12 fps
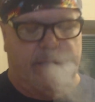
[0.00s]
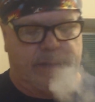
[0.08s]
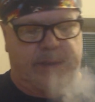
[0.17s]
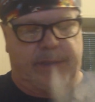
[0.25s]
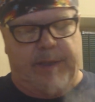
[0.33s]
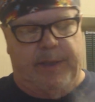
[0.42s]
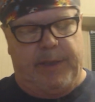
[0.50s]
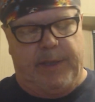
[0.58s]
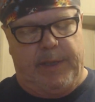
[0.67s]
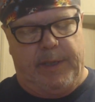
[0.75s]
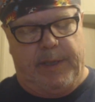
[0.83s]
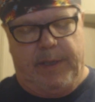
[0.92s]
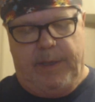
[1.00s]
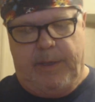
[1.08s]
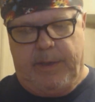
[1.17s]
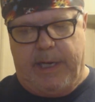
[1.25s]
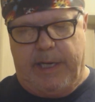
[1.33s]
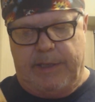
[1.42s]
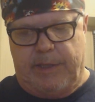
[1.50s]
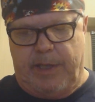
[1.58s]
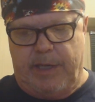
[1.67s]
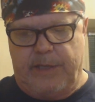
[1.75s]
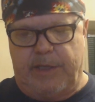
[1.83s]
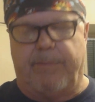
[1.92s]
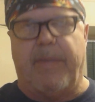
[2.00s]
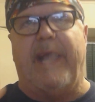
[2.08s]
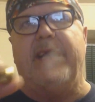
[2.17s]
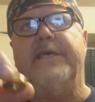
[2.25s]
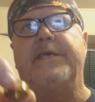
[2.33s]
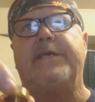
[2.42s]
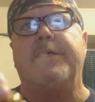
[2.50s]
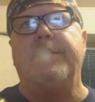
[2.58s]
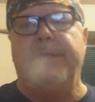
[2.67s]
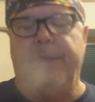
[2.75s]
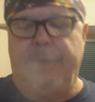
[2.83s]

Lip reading: else. Okay, so there's the base.